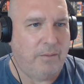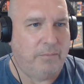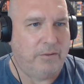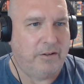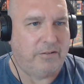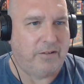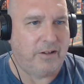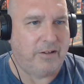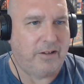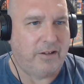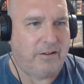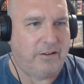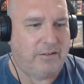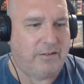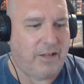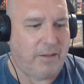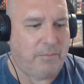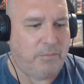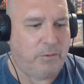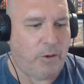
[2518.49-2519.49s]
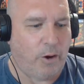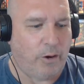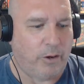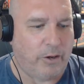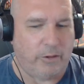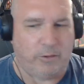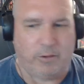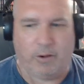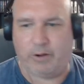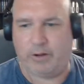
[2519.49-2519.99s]
I just keep talking
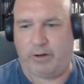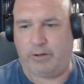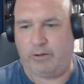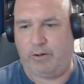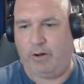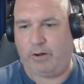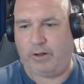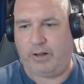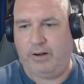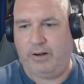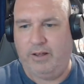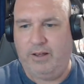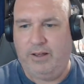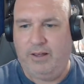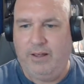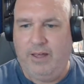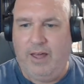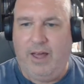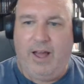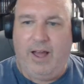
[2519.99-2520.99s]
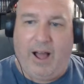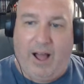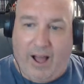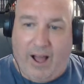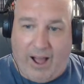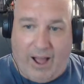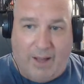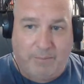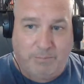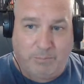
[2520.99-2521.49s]
and talking and talking.
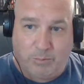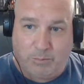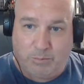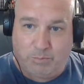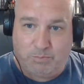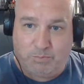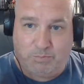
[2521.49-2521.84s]
I'm